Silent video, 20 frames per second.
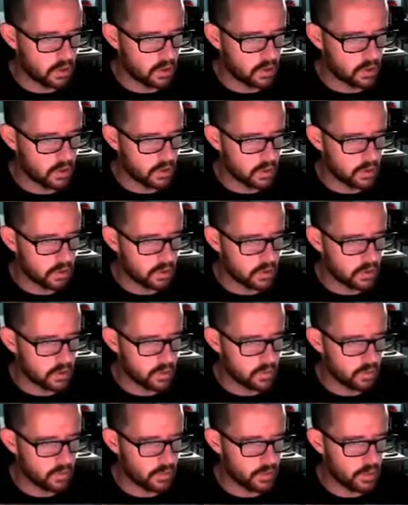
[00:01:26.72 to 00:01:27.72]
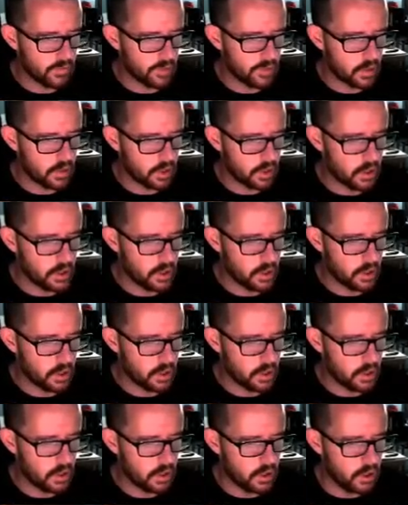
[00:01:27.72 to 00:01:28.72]
So just move in.
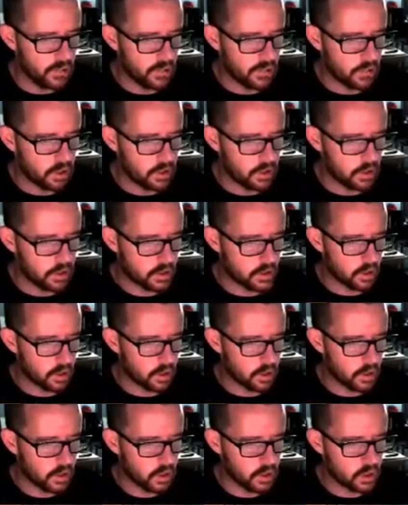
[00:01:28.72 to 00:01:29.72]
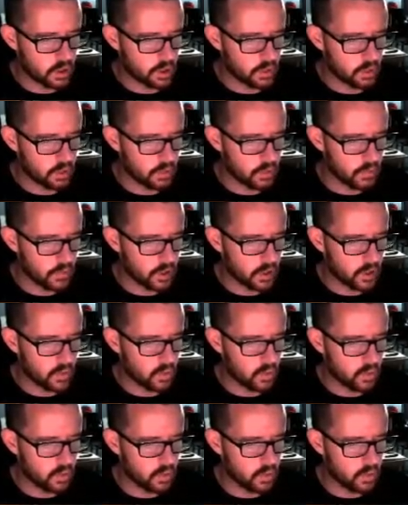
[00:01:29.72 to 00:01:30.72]
If you get in a good range, you want to
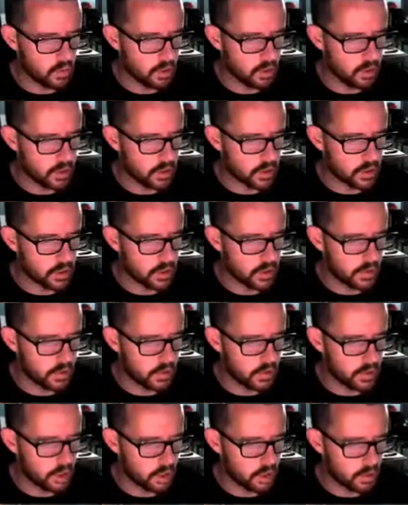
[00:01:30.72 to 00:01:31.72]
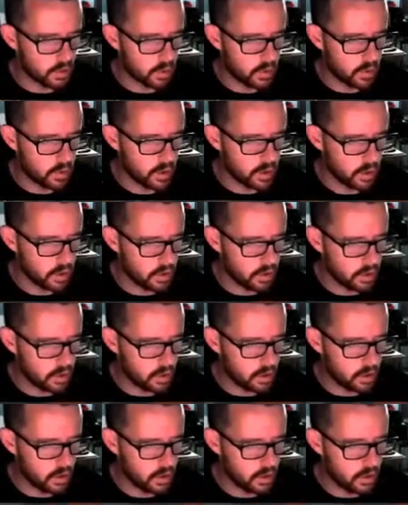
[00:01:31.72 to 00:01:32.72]
meter burn roll, but you still have to time it right.
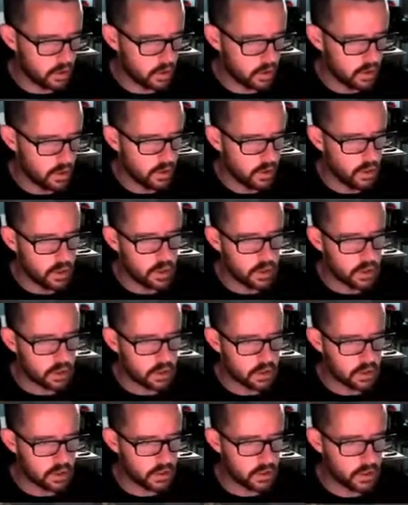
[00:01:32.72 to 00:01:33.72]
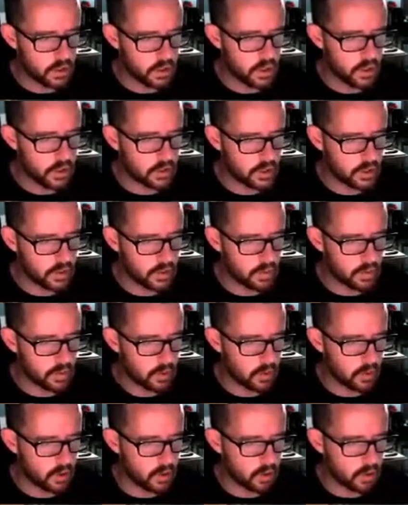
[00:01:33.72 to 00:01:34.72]
As you see right there, I timed
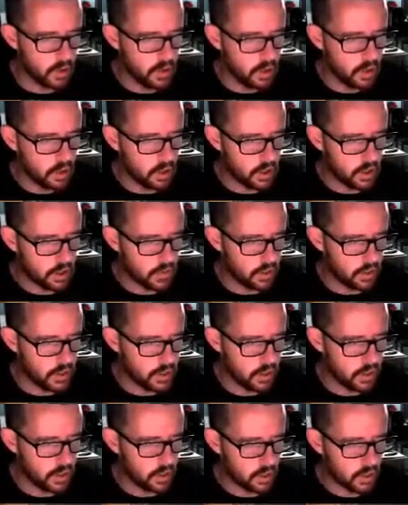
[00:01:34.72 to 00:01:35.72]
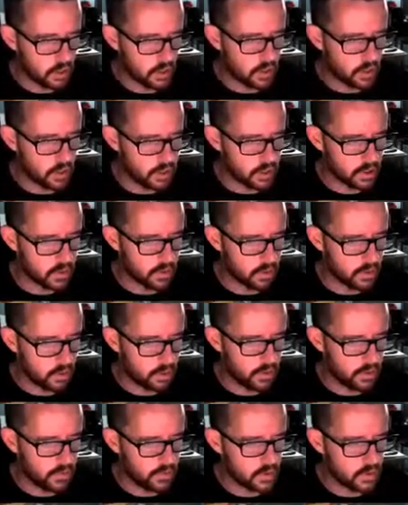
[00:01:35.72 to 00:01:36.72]
it wrong. The reason I like
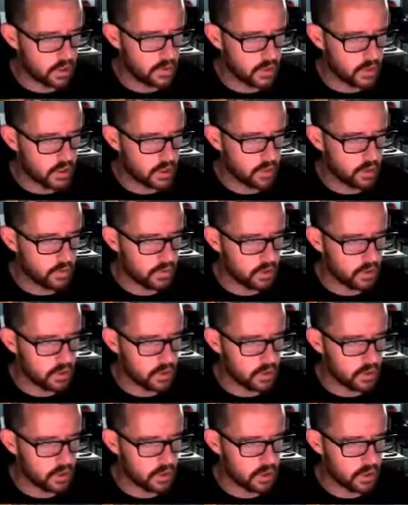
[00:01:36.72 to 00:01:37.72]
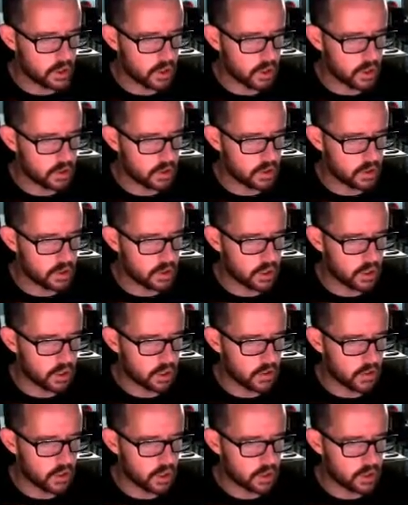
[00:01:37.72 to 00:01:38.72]
Superman for this matchup is because you can actually just
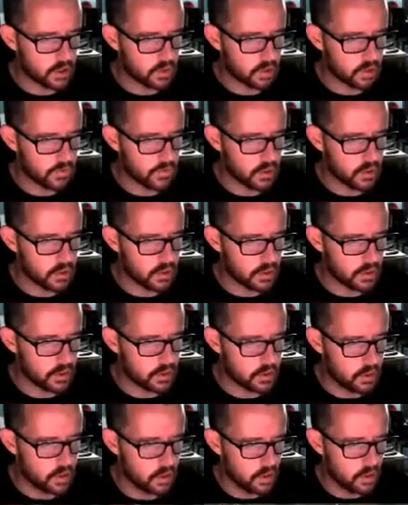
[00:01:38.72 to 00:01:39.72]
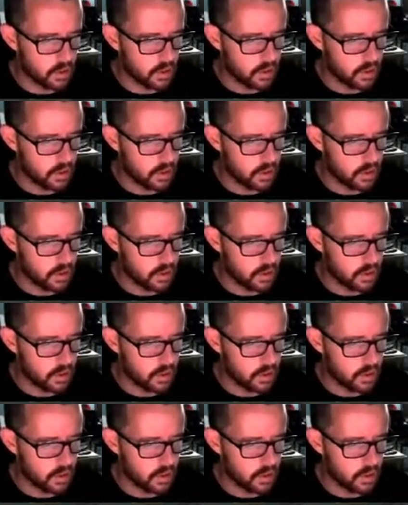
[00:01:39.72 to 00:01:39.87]
air dash over this.